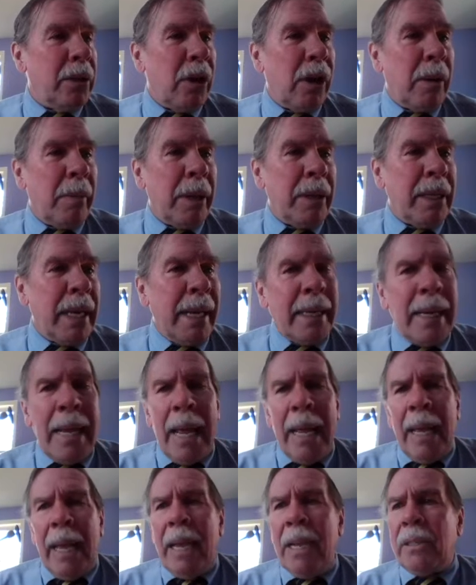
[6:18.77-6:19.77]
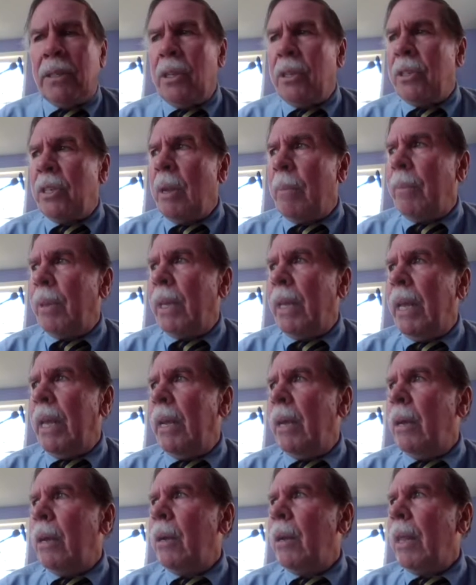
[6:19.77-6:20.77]
to talk about that. Is there something
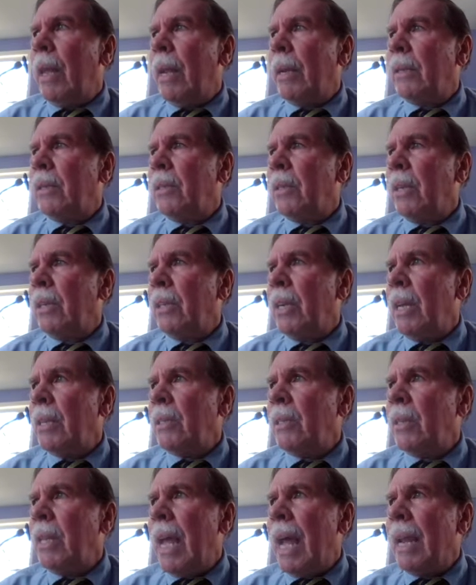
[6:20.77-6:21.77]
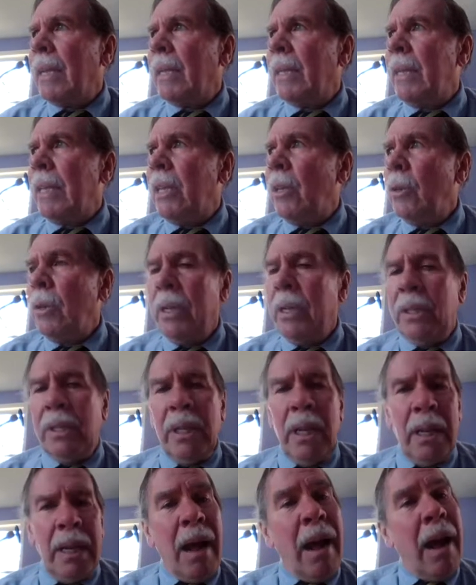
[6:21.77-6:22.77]
here that suggests that the
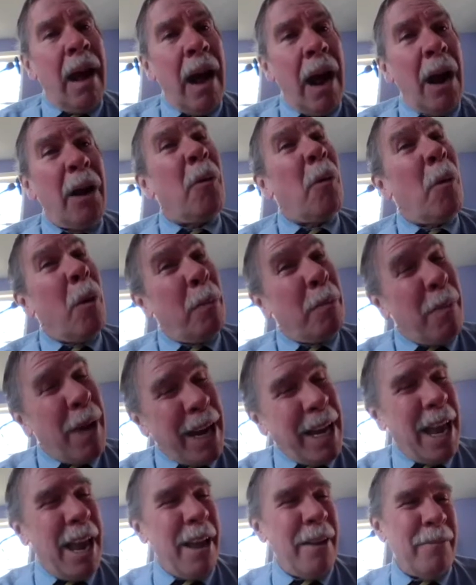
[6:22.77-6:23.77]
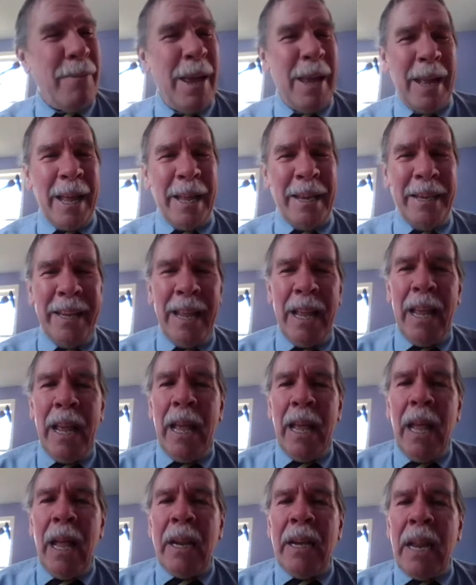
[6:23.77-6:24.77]
goods are or might have been
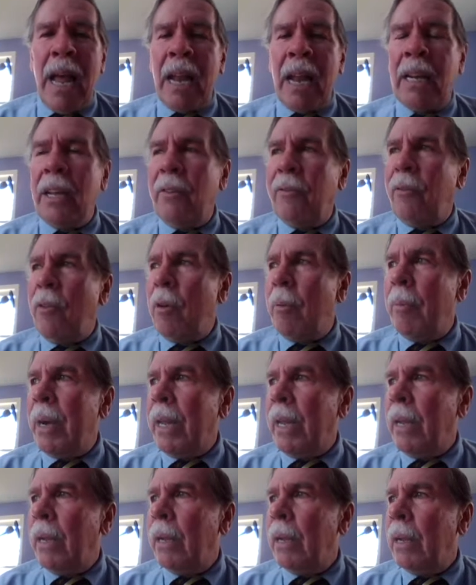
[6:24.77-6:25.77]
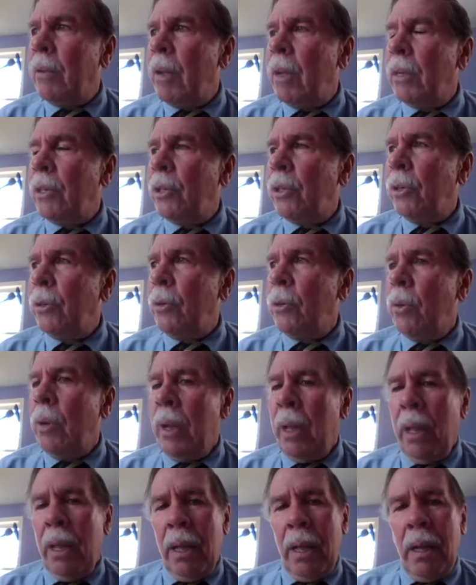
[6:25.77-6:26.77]
non-conforming
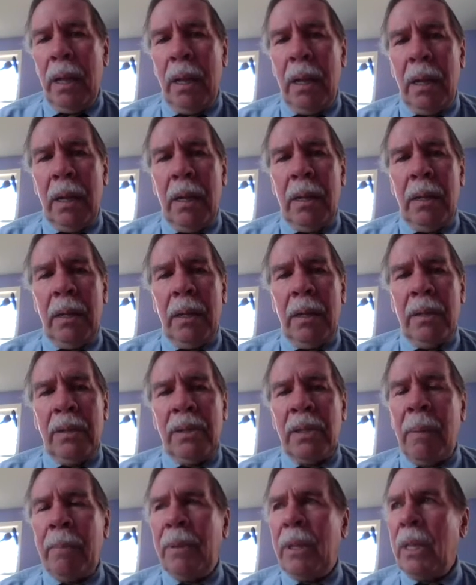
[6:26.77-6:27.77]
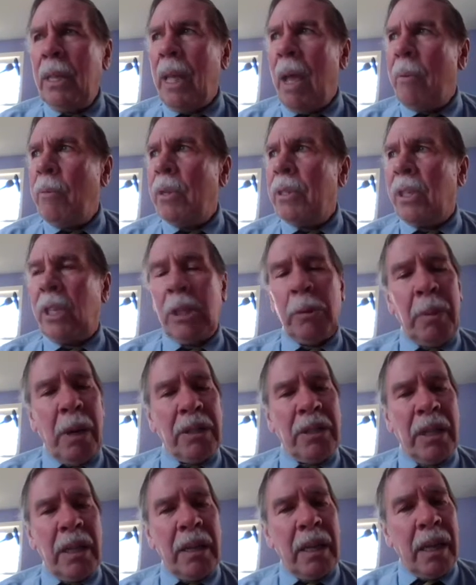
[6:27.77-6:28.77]
to something that was
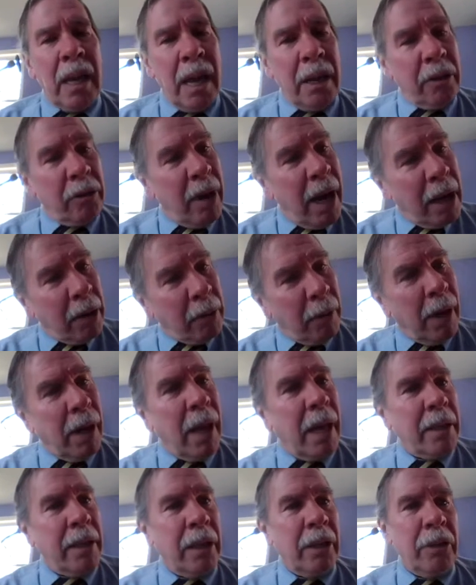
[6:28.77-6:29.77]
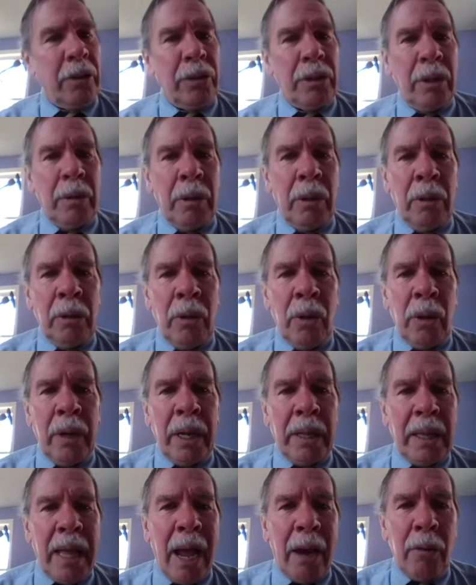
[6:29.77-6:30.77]
expressed in the contract? Well, I think you should
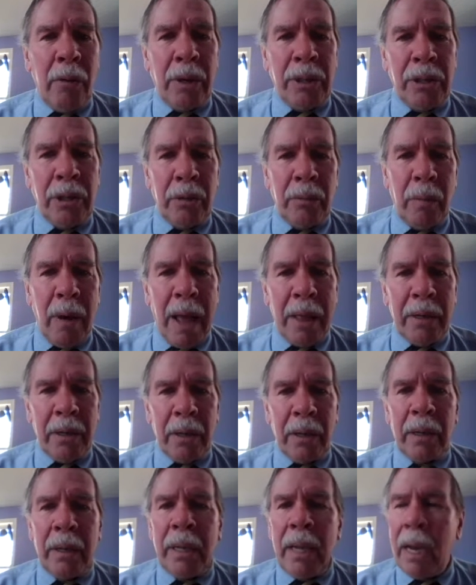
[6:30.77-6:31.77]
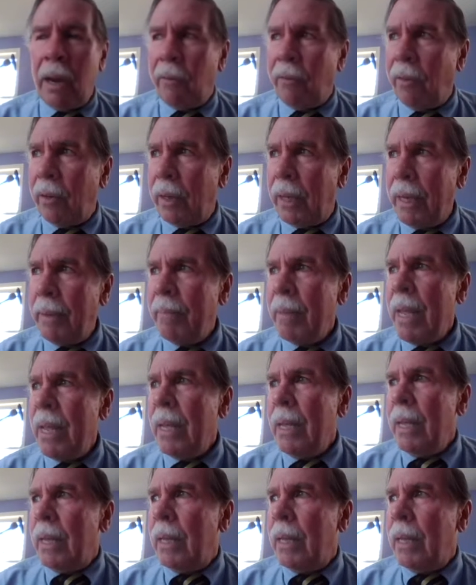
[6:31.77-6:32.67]
look at that question rather carefully.